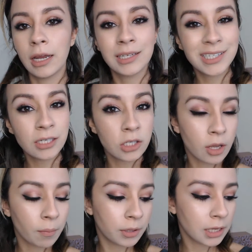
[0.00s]
isn't
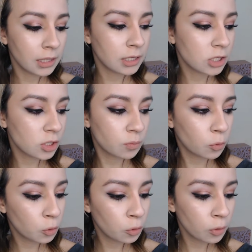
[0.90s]
completely
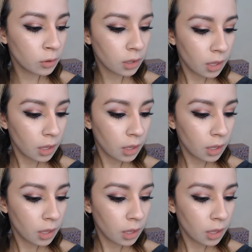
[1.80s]
smooth.